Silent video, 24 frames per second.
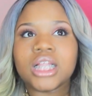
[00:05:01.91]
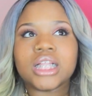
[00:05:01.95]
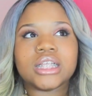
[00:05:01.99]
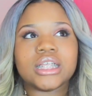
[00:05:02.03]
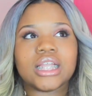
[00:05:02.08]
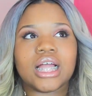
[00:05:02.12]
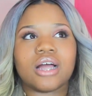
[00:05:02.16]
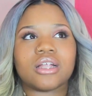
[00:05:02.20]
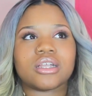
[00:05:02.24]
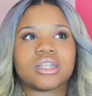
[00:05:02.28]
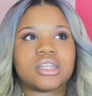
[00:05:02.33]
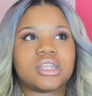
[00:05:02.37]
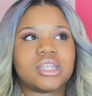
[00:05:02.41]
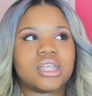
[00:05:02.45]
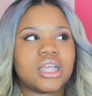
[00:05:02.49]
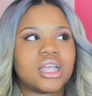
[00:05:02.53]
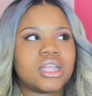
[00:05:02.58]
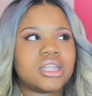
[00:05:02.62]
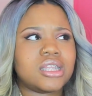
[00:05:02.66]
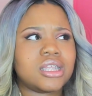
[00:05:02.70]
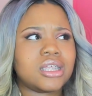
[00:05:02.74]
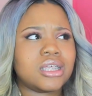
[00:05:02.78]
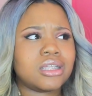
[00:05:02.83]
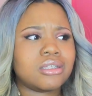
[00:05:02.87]
Now the
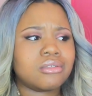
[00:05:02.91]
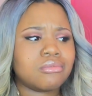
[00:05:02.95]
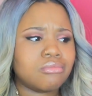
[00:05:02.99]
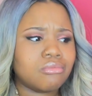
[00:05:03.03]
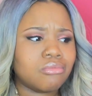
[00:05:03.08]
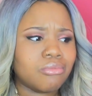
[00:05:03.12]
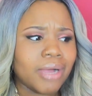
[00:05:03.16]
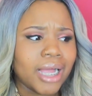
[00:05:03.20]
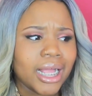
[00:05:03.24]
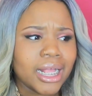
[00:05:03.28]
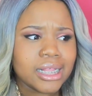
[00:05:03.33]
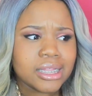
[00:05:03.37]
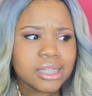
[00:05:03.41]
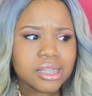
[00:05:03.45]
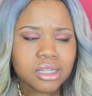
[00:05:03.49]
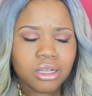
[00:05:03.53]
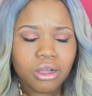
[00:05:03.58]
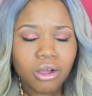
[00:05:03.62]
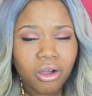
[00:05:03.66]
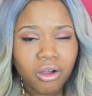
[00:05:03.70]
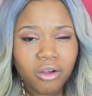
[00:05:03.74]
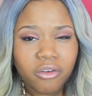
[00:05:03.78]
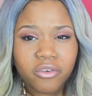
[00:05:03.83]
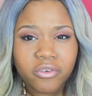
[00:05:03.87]
T18 by
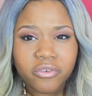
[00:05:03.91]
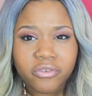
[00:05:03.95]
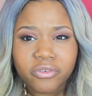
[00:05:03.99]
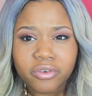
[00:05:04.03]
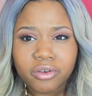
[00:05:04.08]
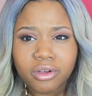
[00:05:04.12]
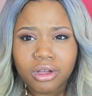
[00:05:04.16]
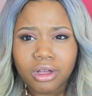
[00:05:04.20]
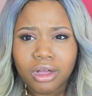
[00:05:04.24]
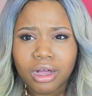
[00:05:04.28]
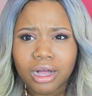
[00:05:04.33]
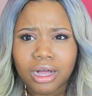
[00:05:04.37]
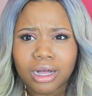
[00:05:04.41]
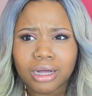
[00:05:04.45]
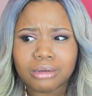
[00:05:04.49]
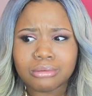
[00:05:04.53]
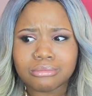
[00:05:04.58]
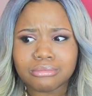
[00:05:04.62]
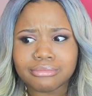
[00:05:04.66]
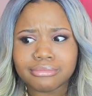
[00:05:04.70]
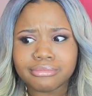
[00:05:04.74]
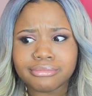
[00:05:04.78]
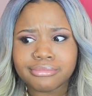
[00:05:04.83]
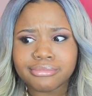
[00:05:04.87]
itself
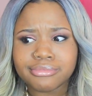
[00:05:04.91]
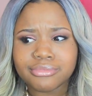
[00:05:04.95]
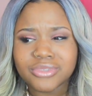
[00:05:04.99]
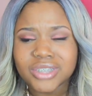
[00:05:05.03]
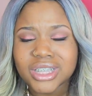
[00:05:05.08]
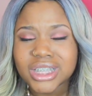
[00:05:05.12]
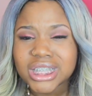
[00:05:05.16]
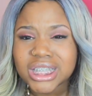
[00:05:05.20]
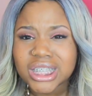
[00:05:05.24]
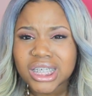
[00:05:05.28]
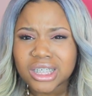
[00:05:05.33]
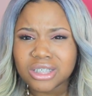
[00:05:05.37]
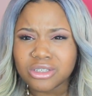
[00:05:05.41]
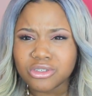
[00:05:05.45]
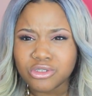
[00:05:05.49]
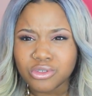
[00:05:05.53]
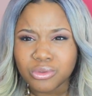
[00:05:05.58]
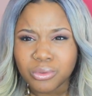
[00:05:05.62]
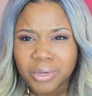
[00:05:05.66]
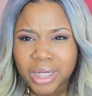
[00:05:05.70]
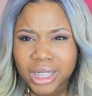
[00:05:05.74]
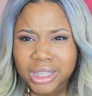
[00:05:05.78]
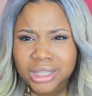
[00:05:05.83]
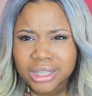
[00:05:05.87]
really
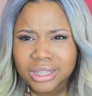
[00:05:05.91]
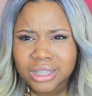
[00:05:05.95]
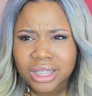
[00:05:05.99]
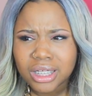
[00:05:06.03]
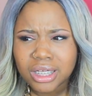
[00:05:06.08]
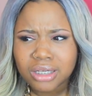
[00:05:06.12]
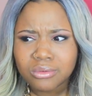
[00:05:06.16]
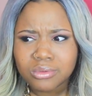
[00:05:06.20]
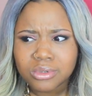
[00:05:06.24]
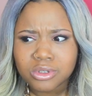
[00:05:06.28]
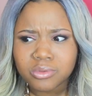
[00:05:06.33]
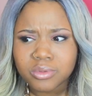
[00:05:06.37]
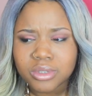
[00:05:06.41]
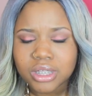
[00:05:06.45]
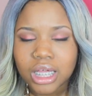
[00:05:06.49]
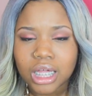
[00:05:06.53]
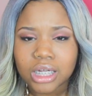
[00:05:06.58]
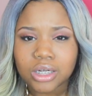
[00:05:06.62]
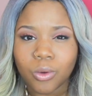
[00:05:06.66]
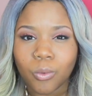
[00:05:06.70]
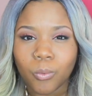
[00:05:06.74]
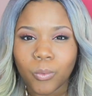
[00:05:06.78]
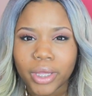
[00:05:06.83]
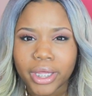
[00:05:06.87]
didn't do anything, which was
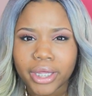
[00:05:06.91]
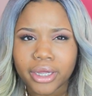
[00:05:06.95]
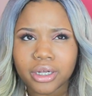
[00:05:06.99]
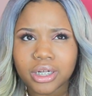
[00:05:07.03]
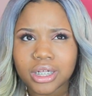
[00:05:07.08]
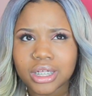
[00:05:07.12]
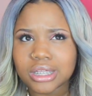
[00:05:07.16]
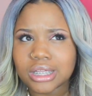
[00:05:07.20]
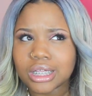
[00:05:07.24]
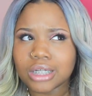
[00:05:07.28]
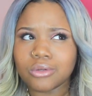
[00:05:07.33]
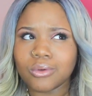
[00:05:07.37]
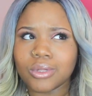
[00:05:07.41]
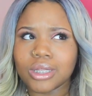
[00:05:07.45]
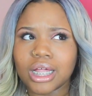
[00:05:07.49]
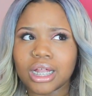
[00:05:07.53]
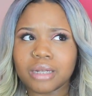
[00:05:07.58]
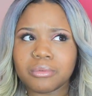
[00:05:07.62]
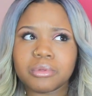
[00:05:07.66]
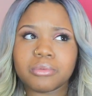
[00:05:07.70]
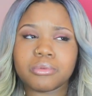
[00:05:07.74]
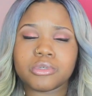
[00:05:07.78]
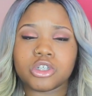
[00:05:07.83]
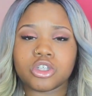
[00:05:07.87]
kind of weird because I know a lot
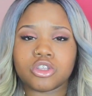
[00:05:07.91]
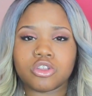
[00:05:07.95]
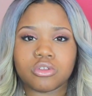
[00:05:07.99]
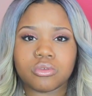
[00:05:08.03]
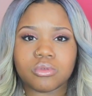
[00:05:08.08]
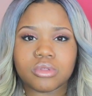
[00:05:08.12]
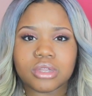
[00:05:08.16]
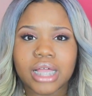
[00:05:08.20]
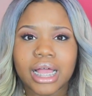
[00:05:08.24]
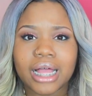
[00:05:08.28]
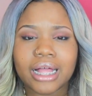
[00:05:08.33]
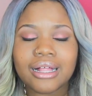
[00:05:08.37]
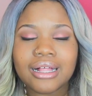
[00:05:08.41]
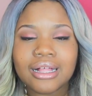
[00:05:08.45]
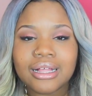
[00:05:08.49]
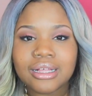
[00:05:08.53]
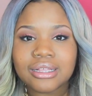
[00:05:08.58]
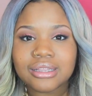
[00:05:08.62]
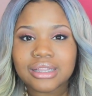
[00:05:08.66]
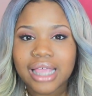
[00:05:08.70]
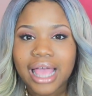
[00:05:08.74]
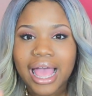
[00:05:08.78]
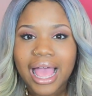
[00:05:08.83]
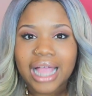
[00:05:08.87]
of people just use that
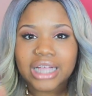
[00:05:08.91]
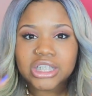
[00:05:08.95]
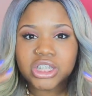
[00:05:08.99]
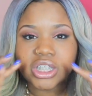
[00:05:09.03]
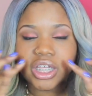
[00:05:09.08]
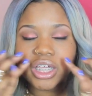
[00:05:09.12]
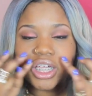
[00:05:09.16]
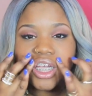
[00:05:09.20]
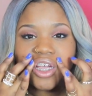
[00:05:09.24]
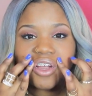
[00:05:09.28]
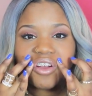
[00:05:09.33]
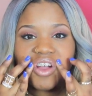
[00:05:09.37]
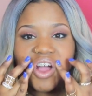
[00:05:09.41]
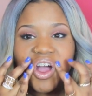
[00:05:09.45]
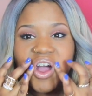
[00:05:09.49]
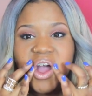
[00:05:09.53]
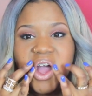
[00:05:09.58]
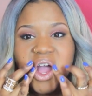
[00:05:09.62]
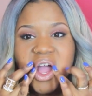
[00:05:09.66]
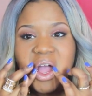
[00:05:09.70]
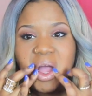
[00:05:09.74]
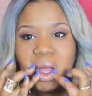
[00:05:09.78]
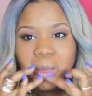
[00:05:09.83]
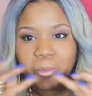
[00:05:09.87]
to ash their hair
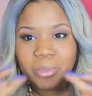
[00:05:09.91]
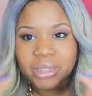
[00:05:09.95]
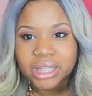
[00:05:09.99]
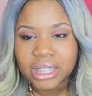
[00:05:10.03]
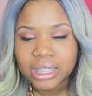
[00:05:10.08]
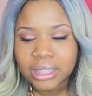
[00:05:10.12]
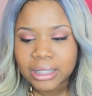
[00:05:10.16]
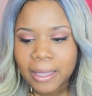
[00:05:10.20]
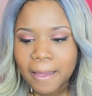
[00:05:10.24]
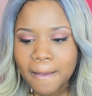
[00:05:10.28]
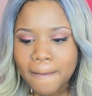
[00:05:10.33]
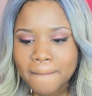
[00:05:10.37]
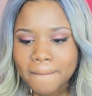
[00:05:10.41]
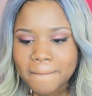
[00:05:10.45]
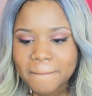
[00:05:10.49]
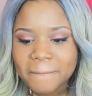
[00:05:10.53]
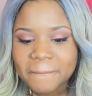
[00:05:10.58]
out completely.